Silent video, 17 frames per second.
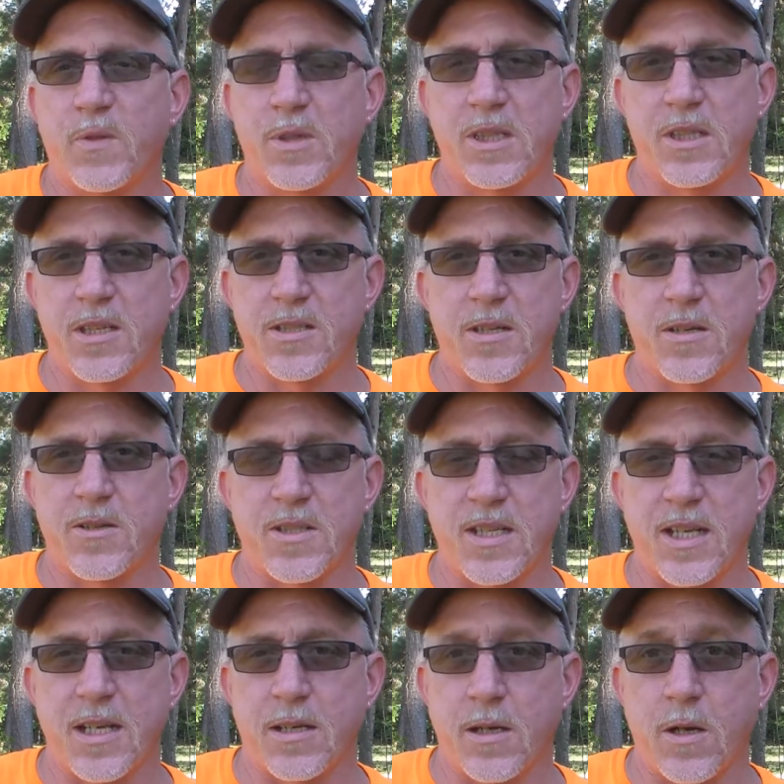well, he doesn't
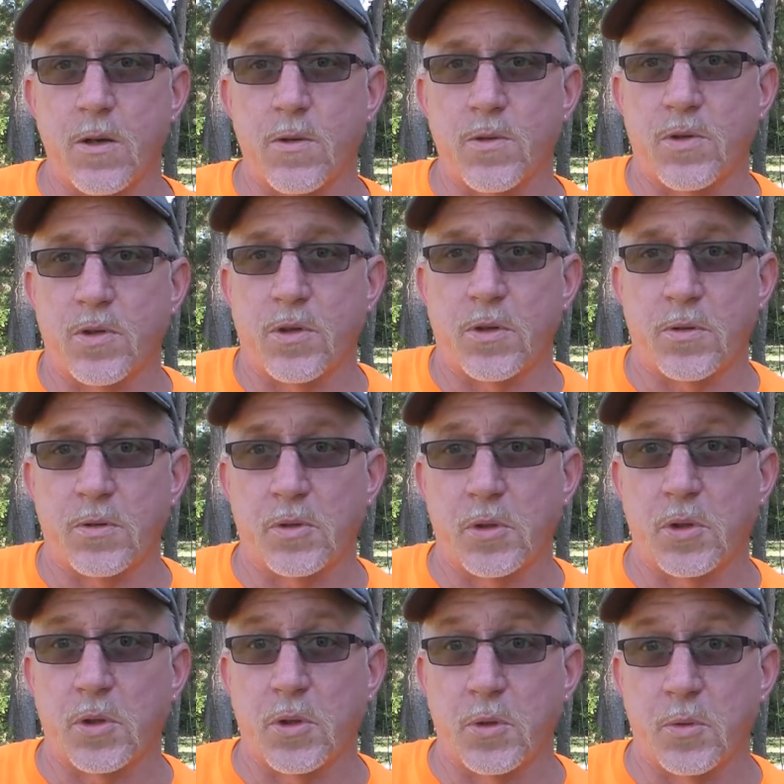understand. No, they're
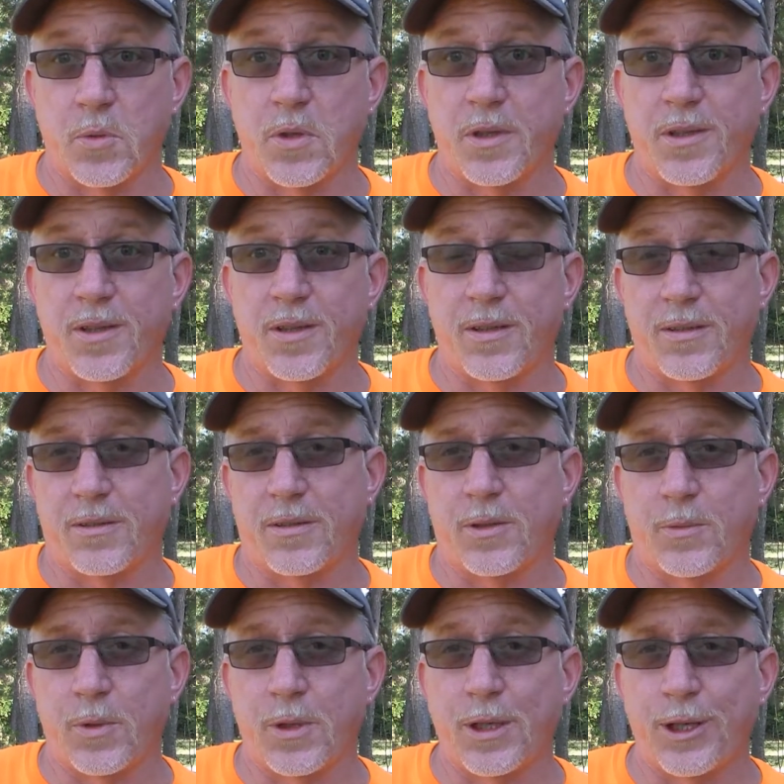they're really
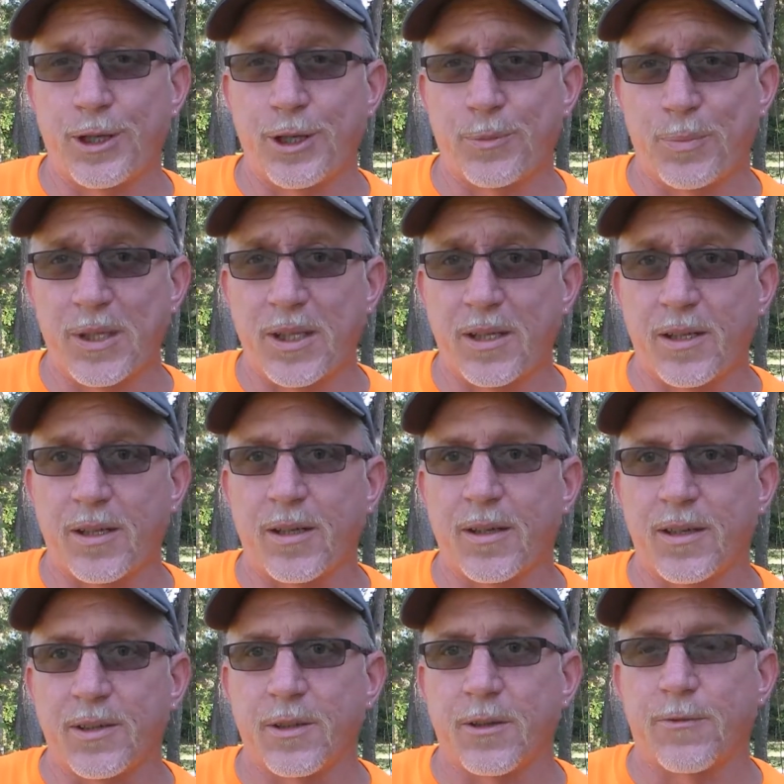they're really good
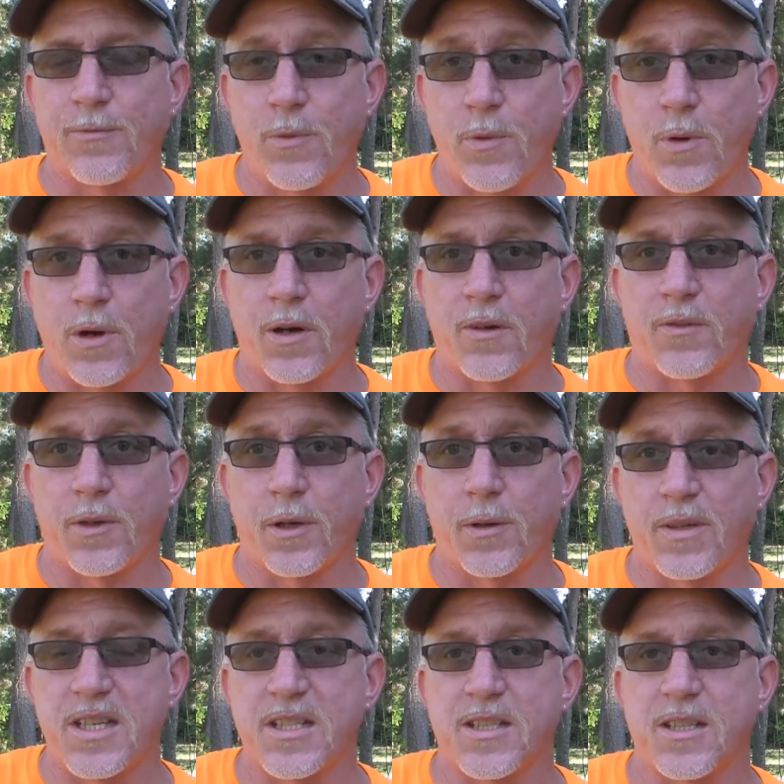beer, and they're four
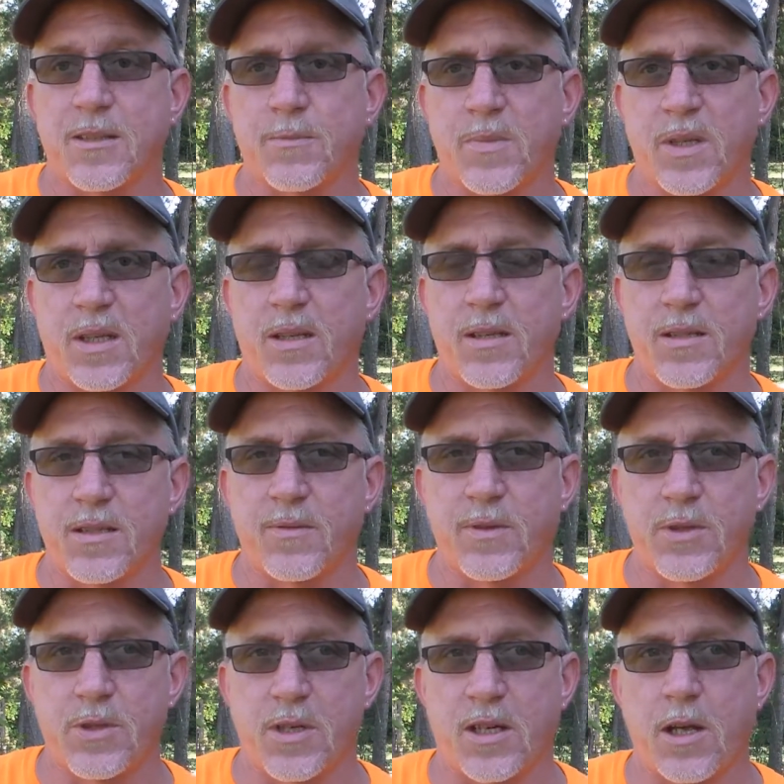for a reason because
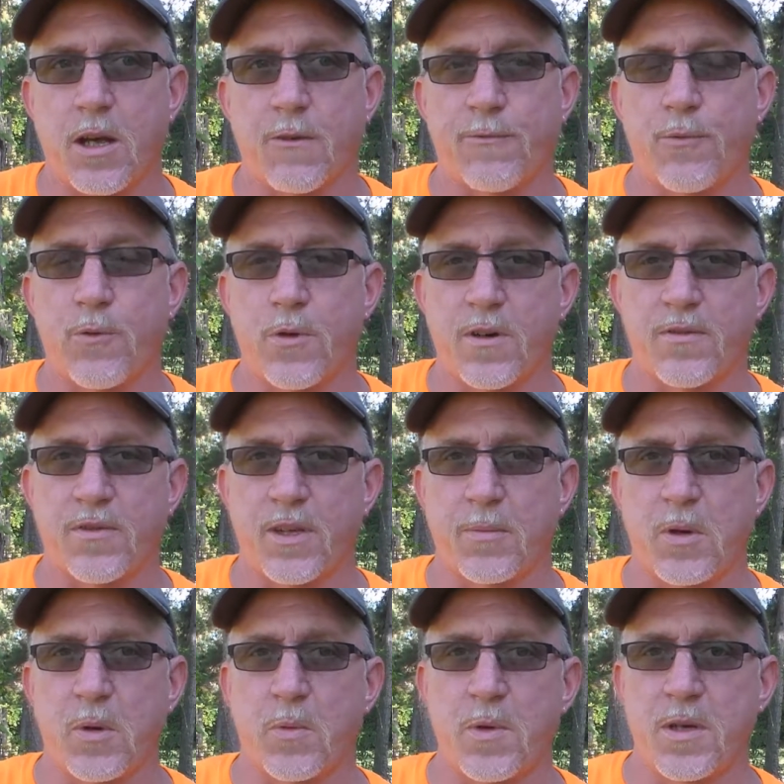if you drink all four of
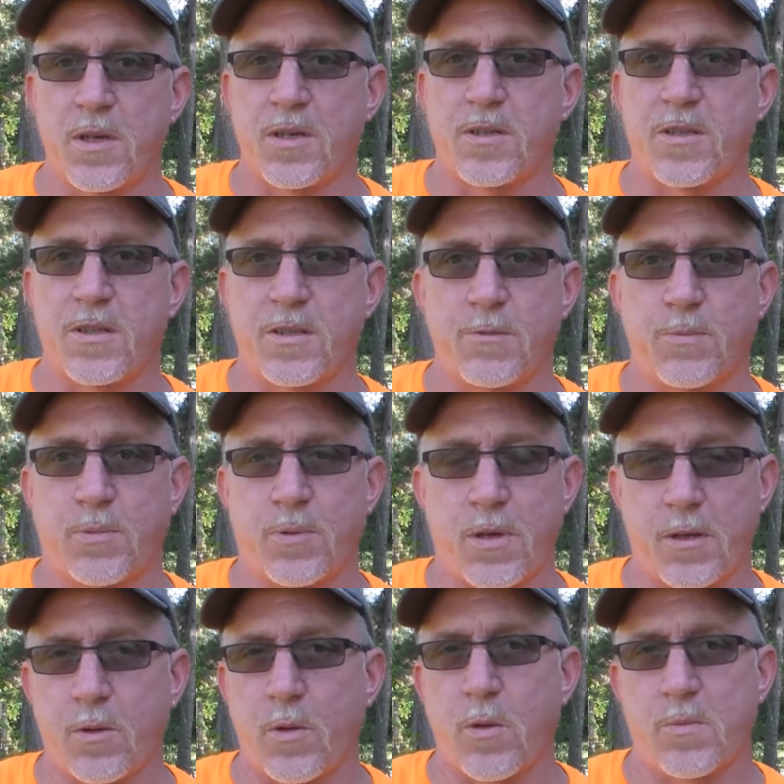them at once, you
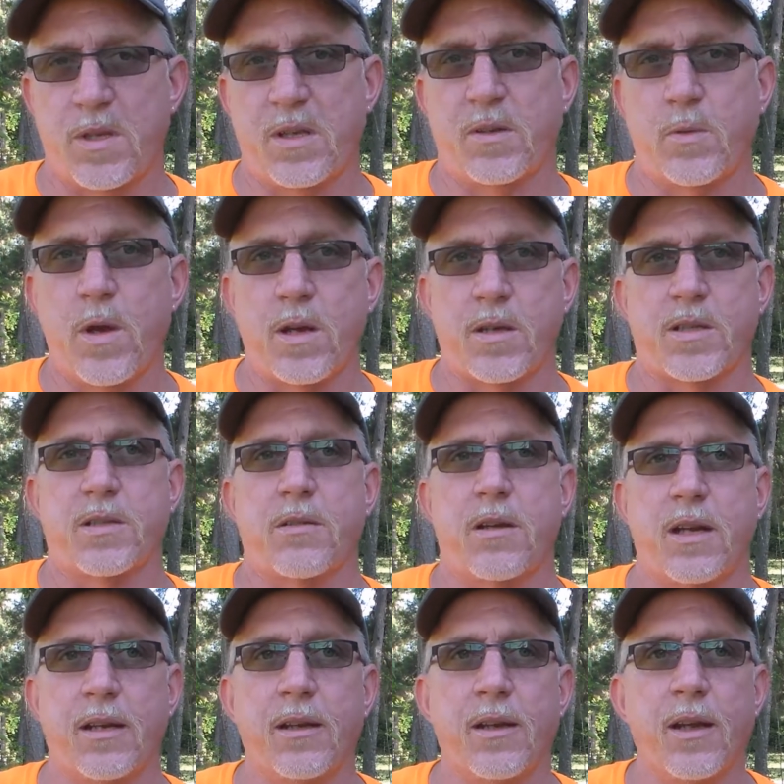probably won't be able to walk
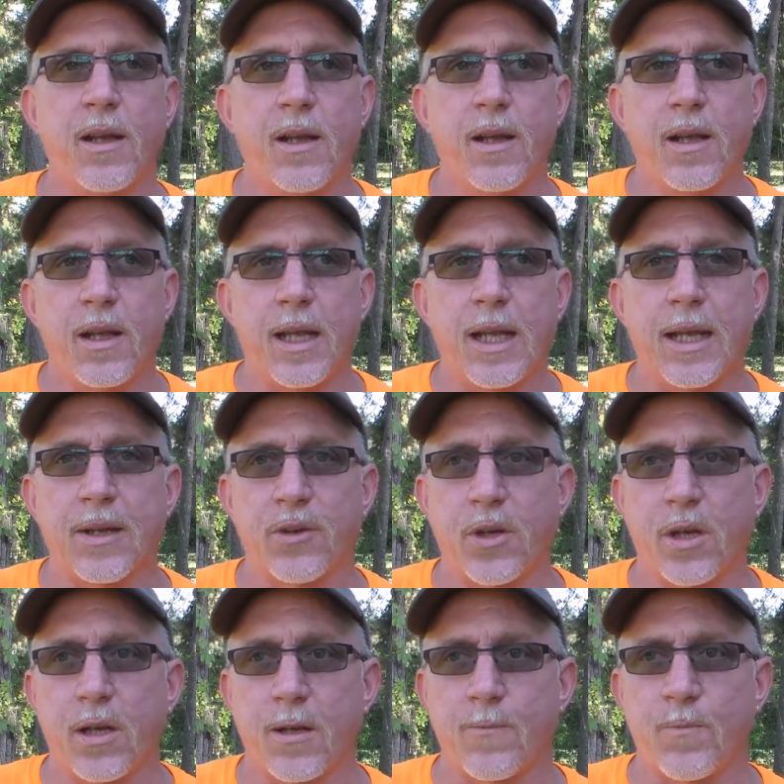straight.
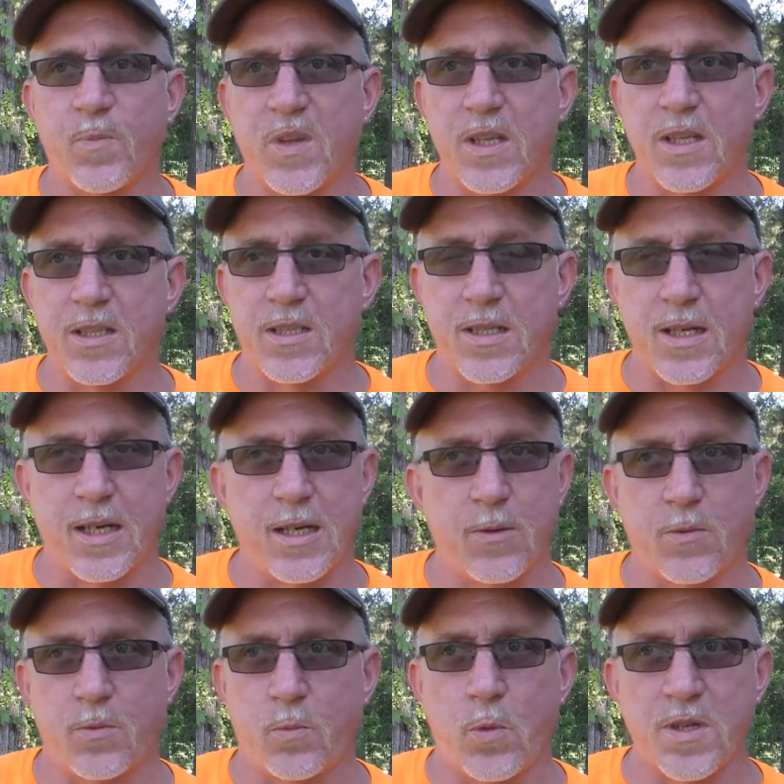And uh, he said
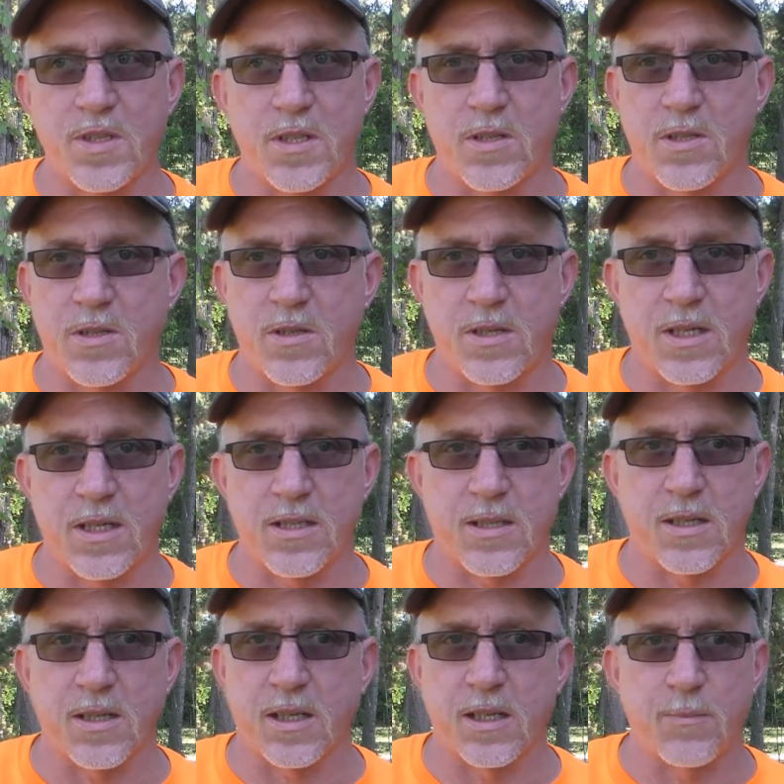he wasn't sure that
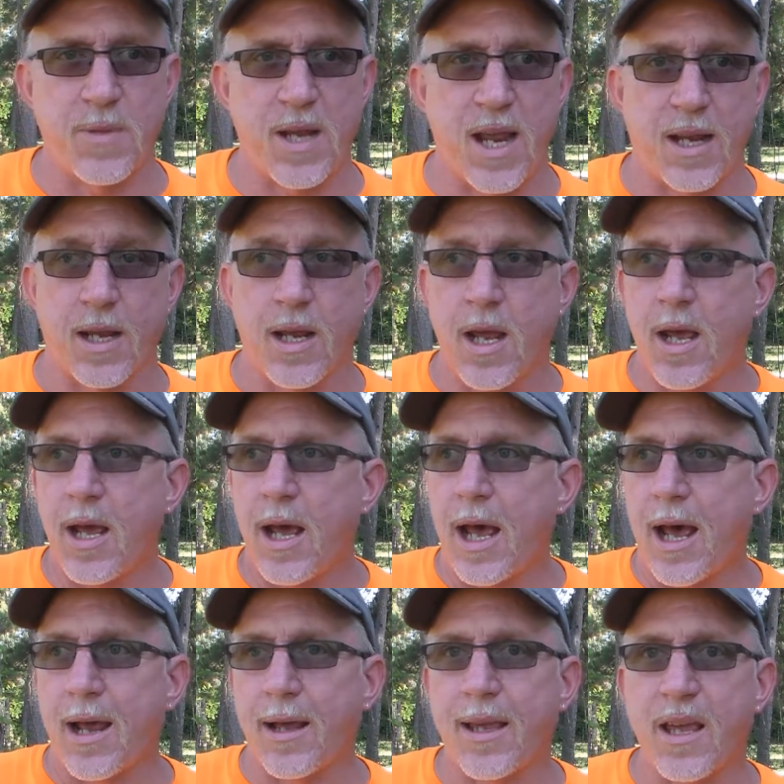he's going to get them back.
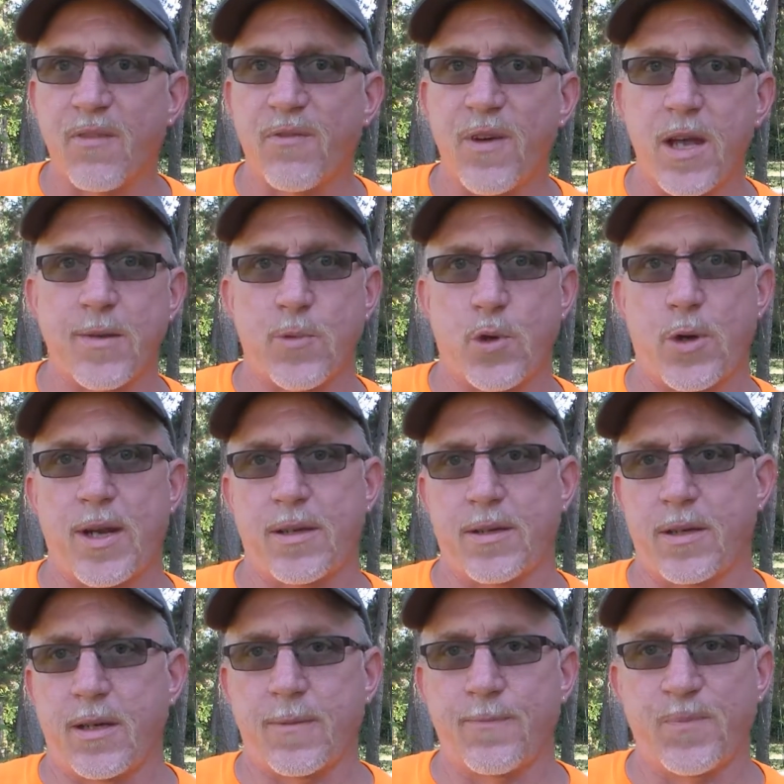I can't find them
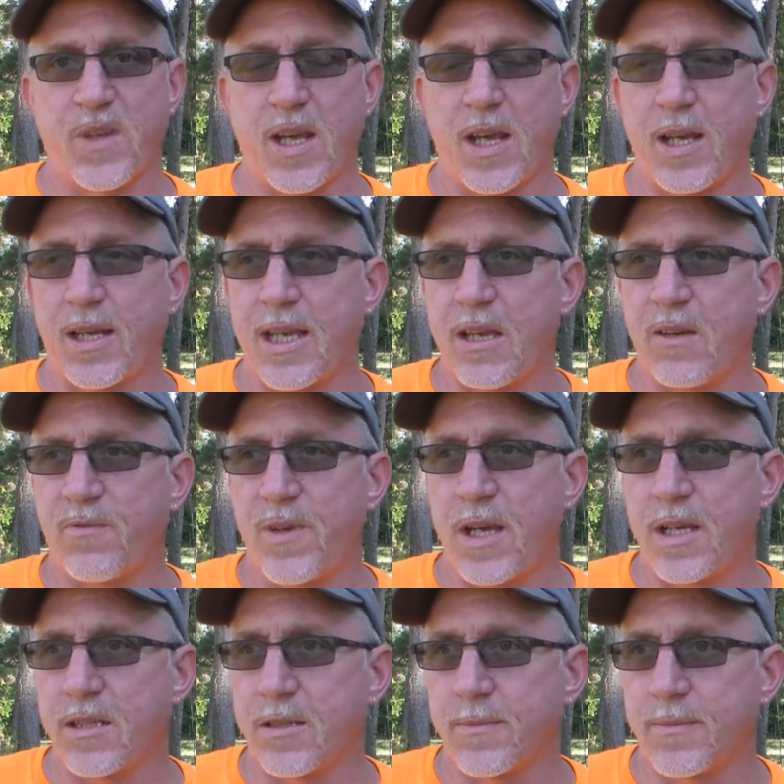around here. I can't
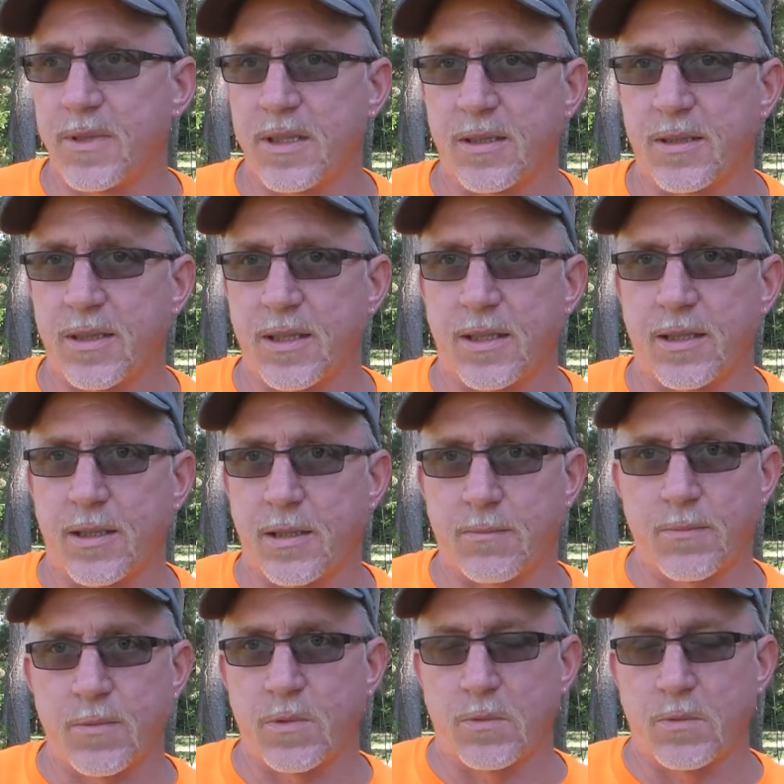find them in in